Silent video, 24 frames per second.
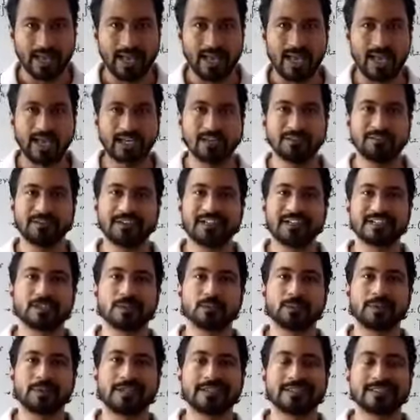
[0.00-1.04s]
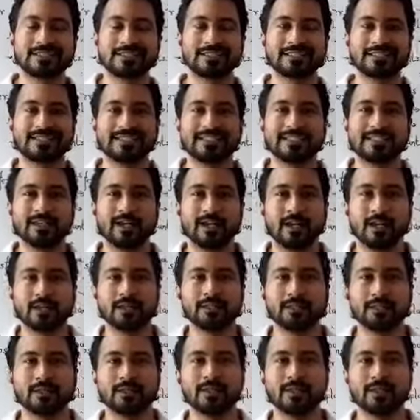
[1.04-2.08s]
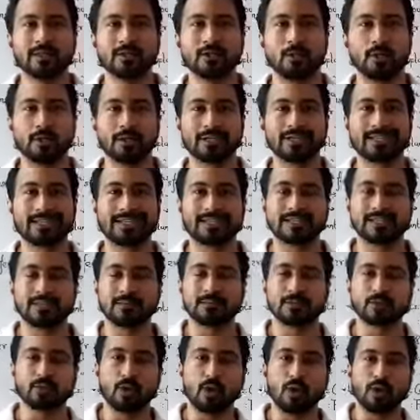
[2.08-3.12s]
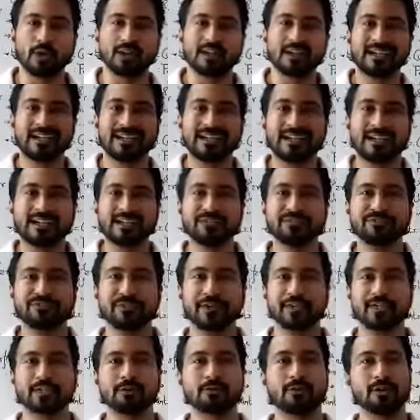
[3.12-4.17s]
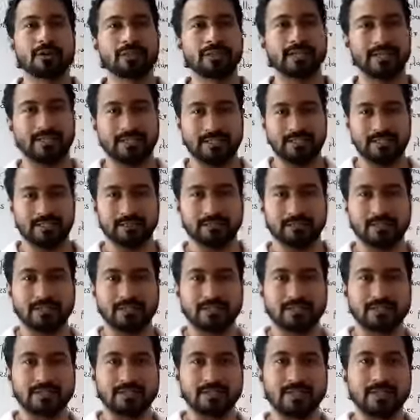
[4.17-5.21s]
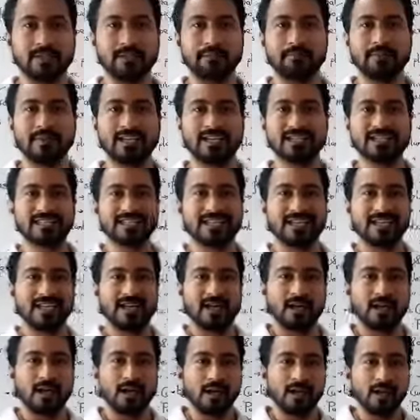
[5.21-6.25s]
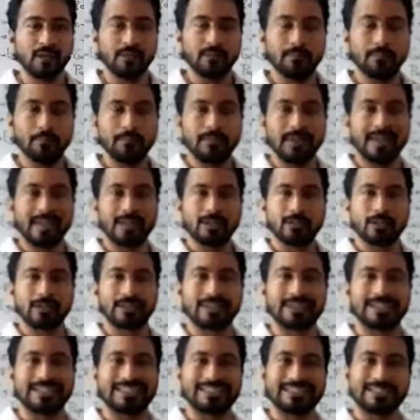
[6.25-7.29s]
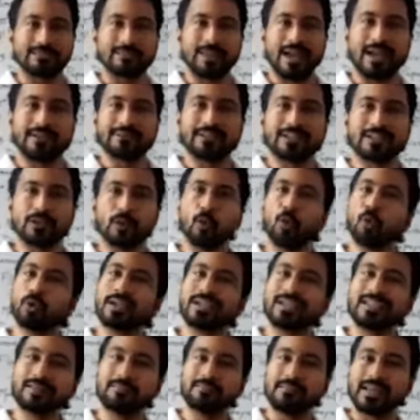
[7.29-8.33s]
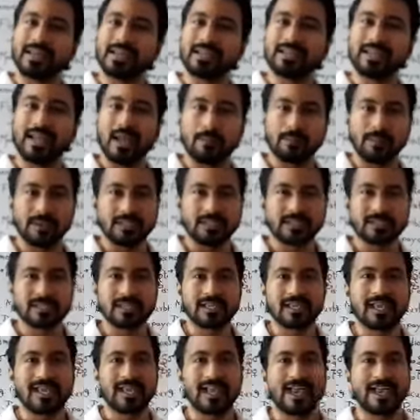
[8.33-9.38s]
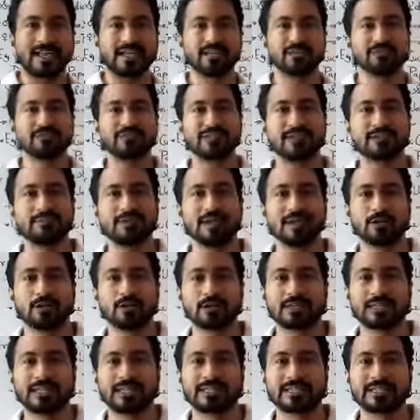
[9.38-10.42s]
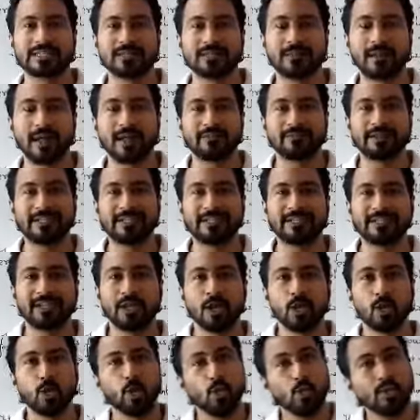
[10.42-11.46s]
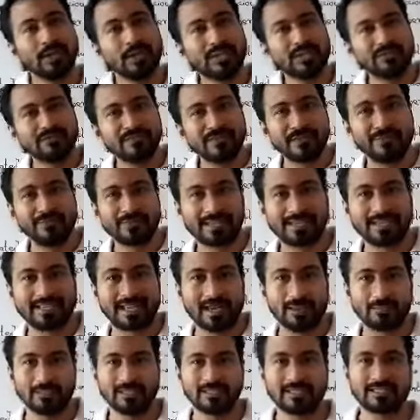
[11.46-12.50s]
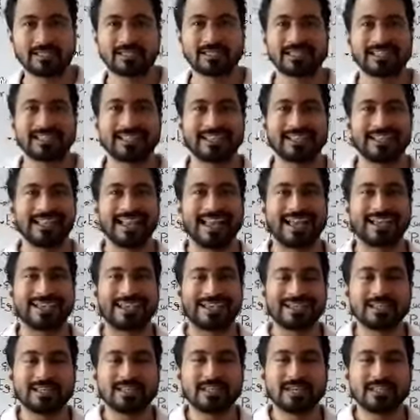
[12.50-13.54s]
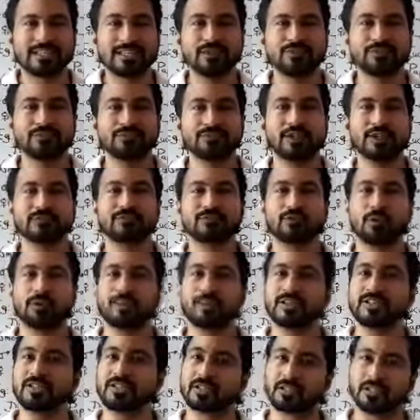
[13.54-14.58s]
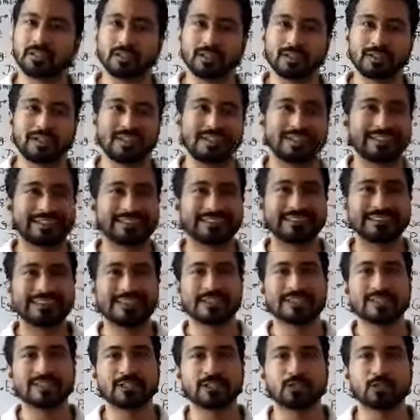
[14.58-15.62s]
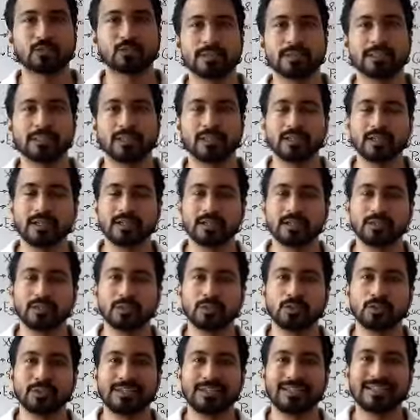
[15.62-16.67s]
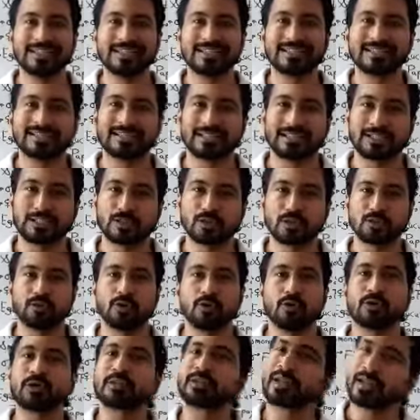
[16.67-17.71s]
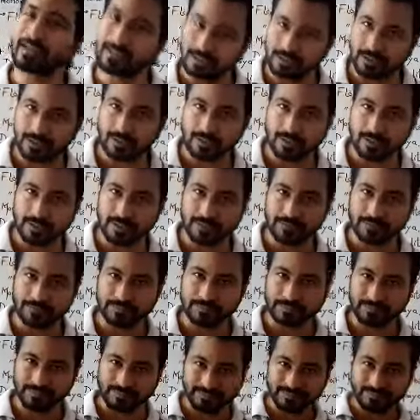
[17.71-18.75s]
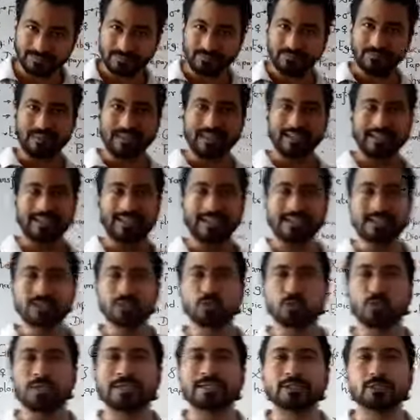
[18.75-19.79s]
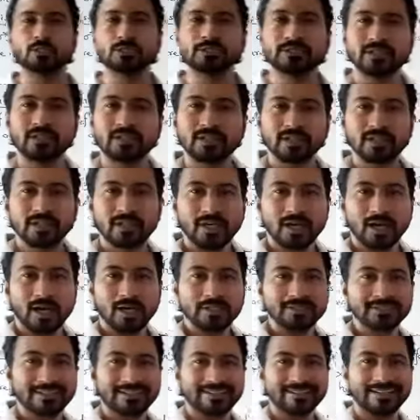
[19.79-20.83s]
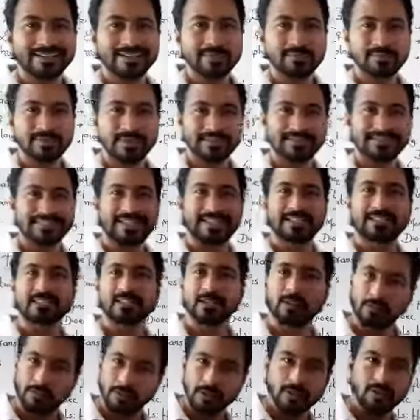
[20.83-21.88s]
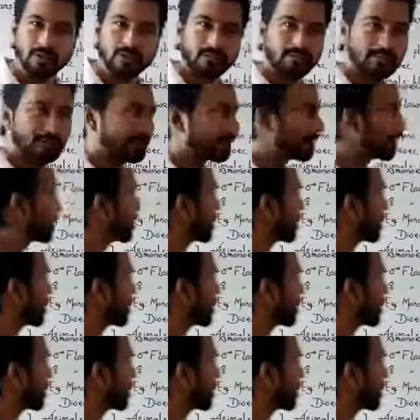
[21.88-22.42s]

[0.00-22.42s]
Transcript: And if it is present in other organisms or different organisms, means a male organism having only male gametes and a female organism having only female gametes, and as they are different from each other, they are said the unisexual organisms. Let us go into the other names and the examples of it.